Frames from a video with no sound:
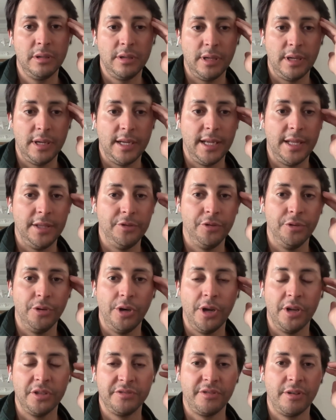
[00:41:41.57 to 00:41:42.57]
and you
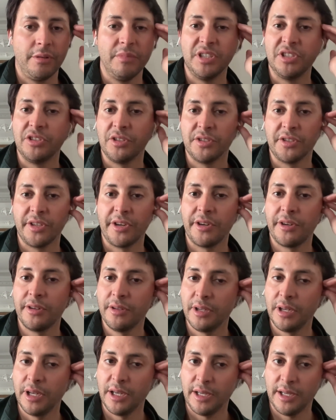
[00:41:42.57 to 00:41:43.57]
learn from each
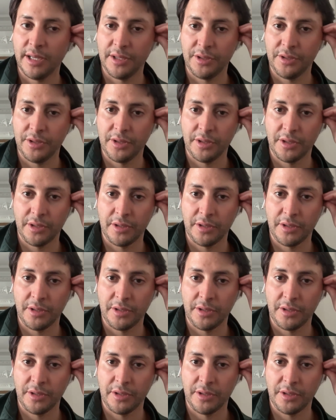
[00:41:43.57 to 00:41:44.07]
other, and